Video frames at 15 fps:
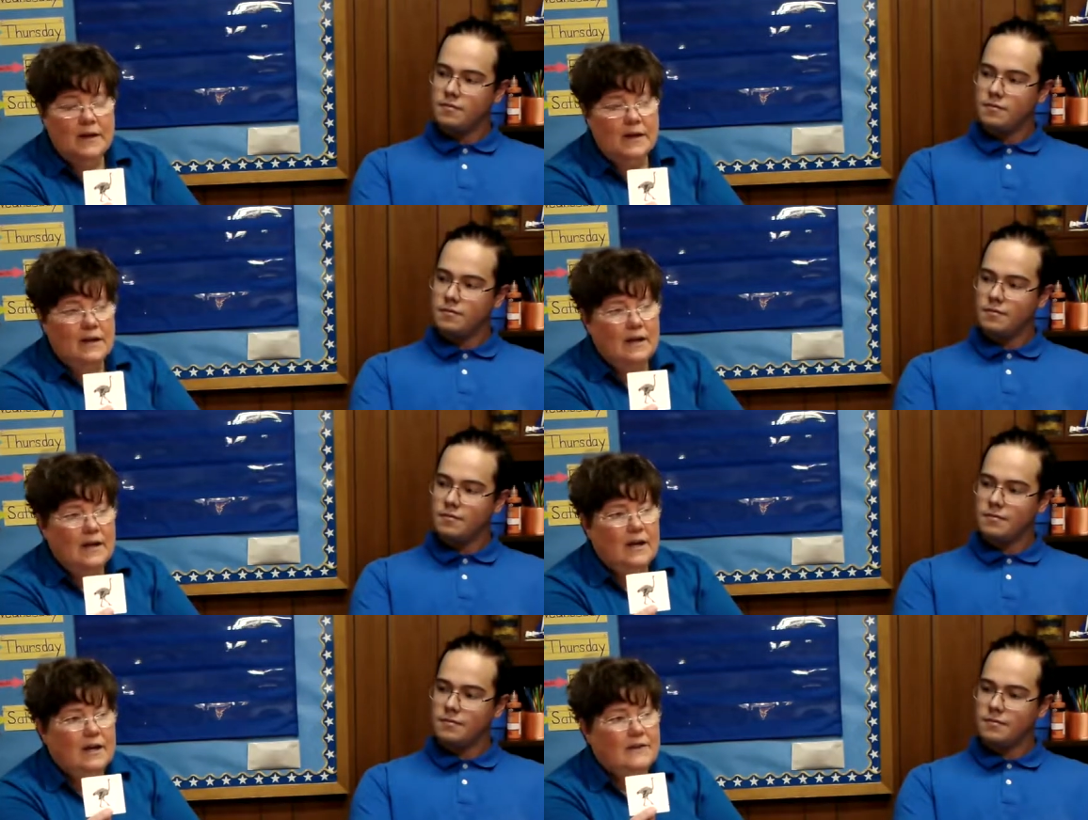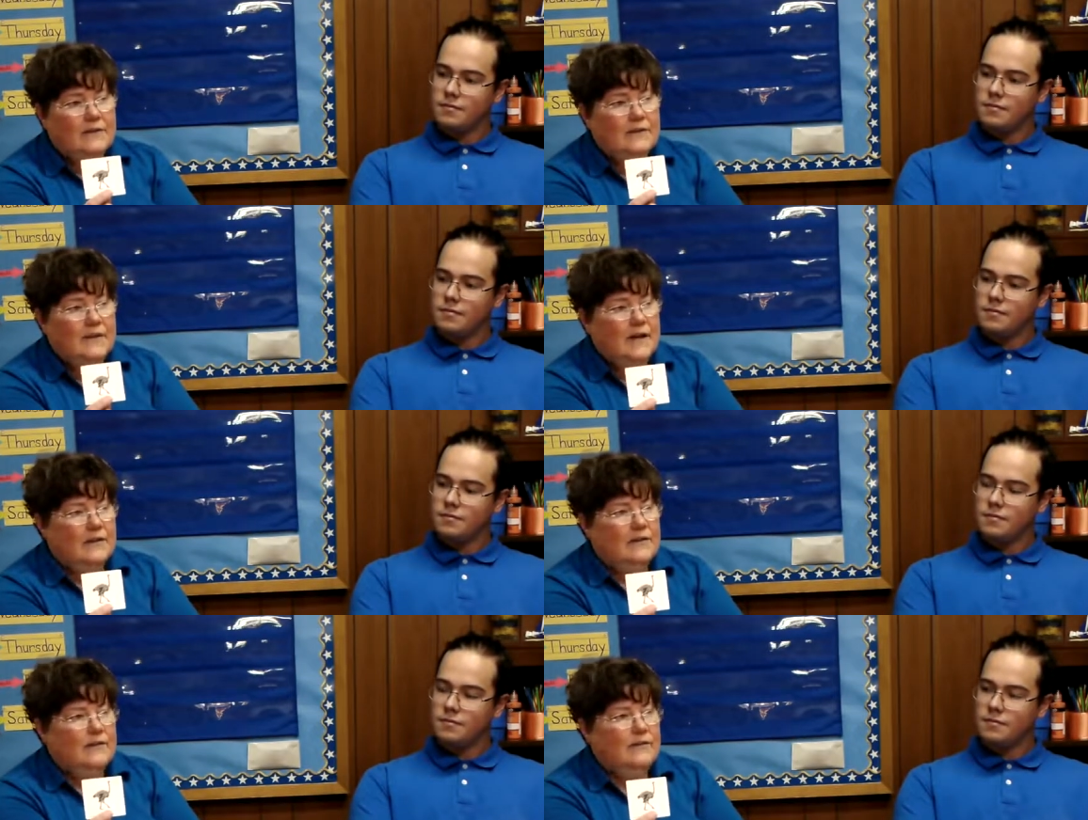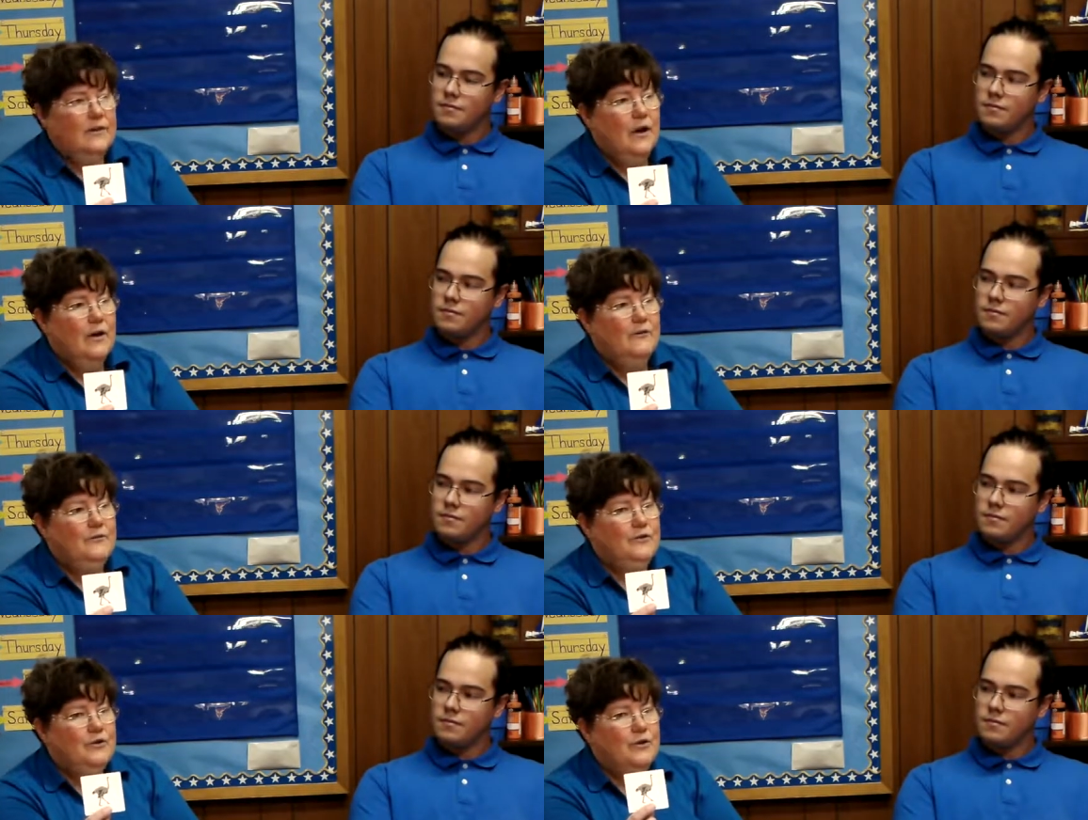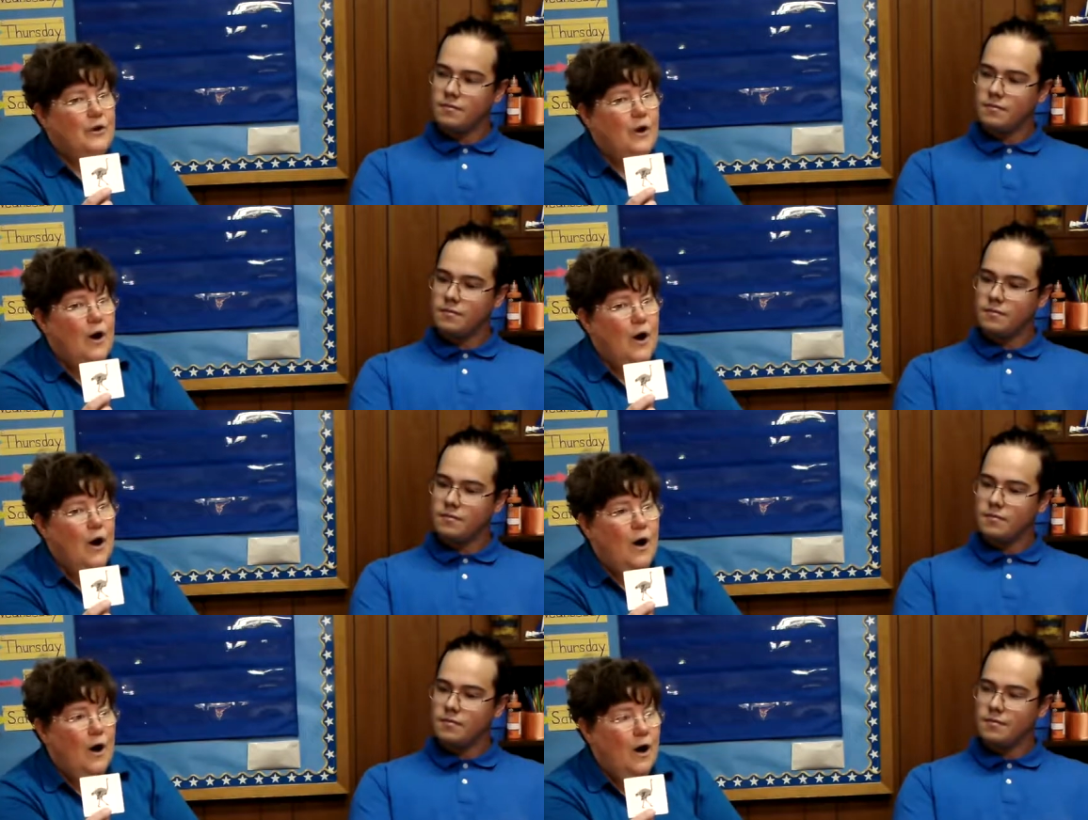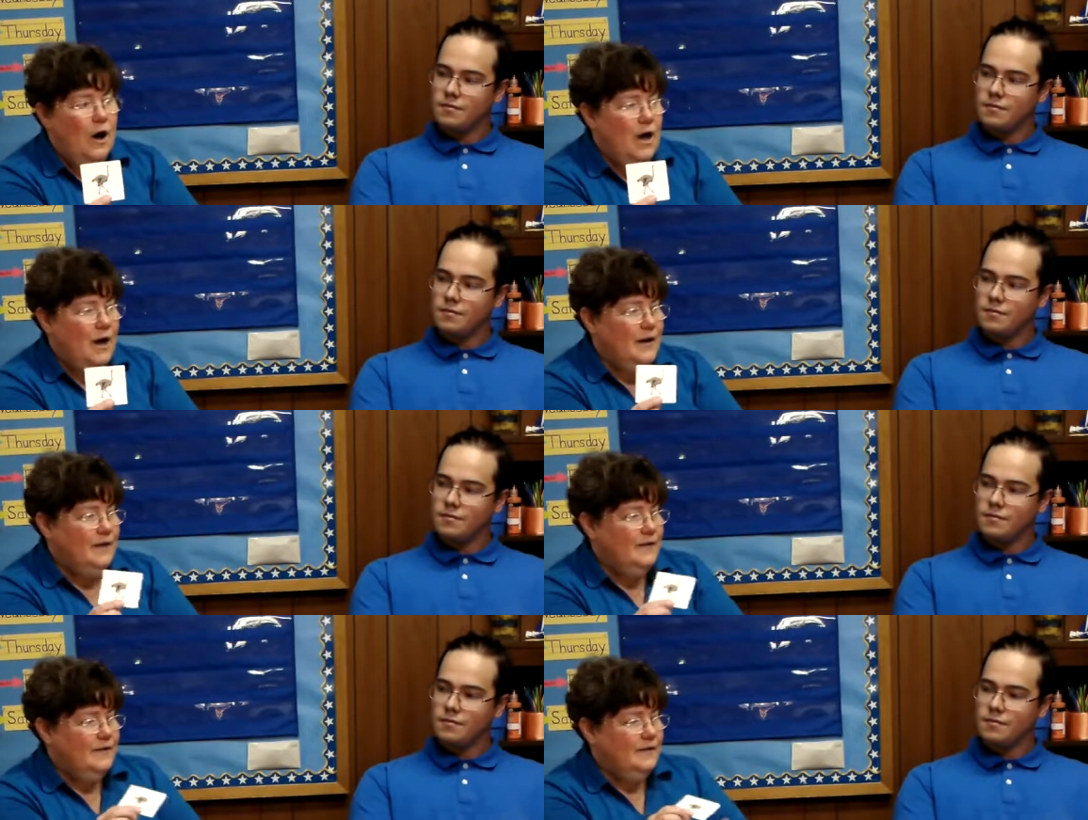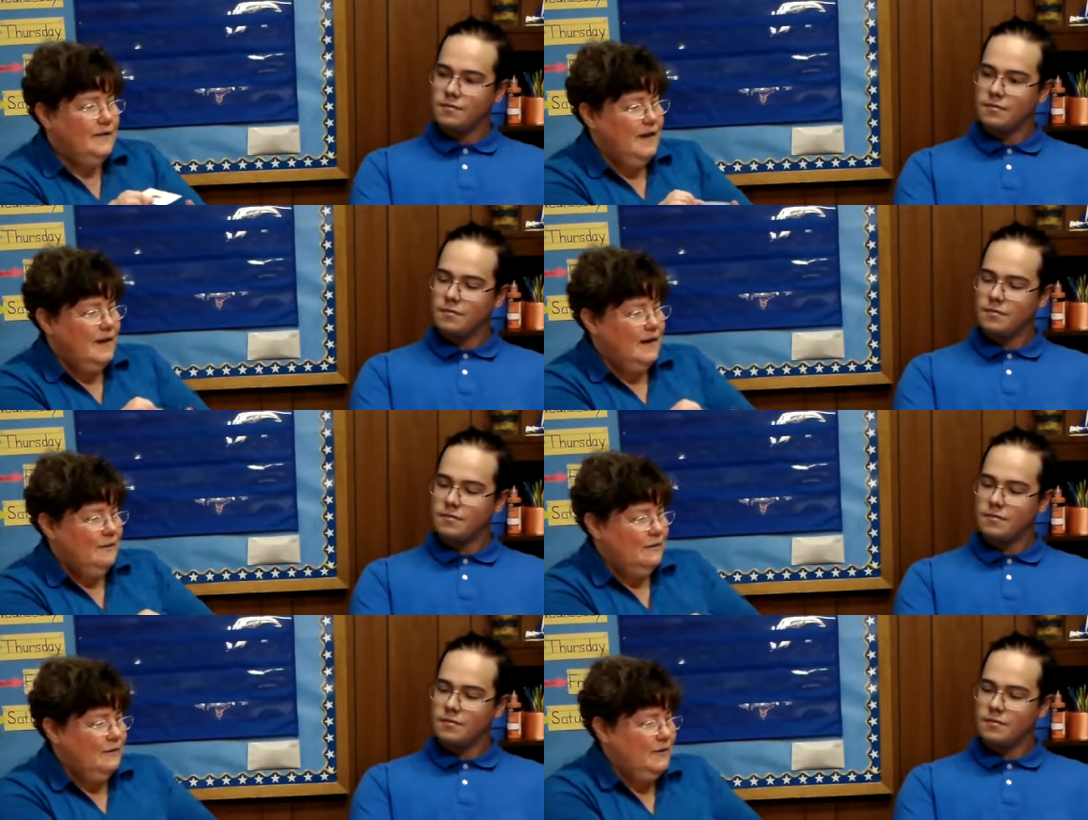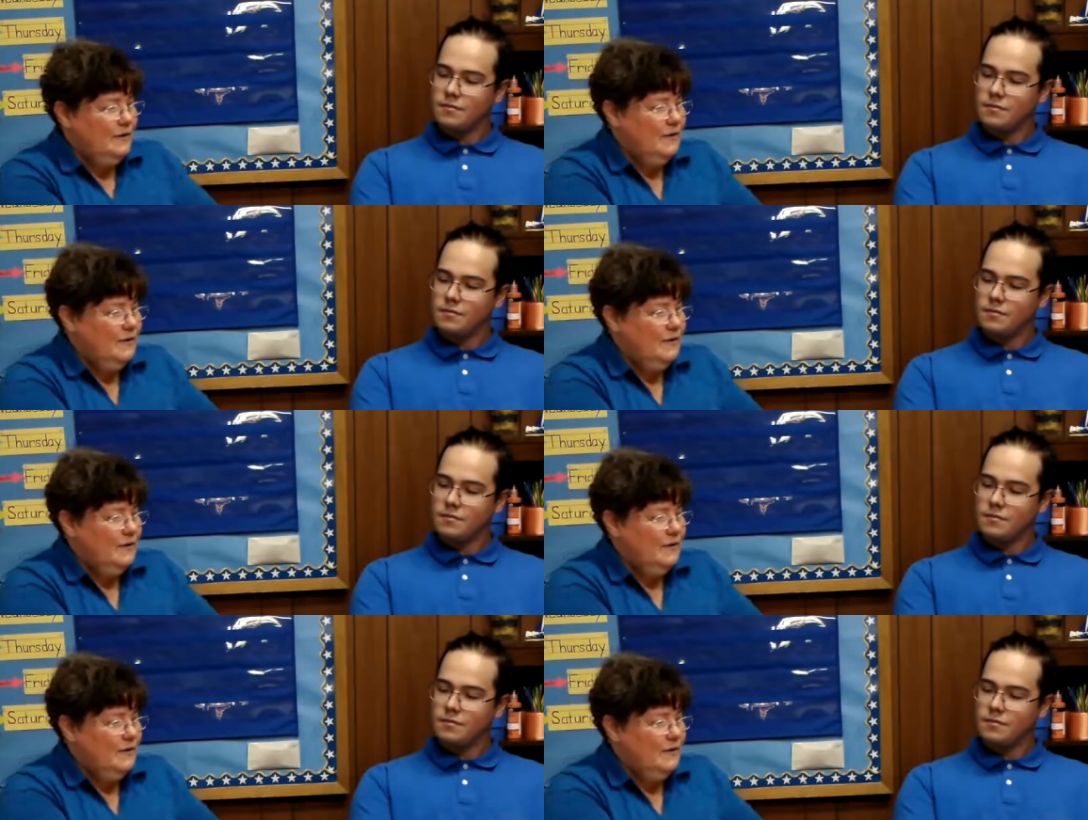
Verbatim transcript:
Speaker 1: It has that softer aw sound.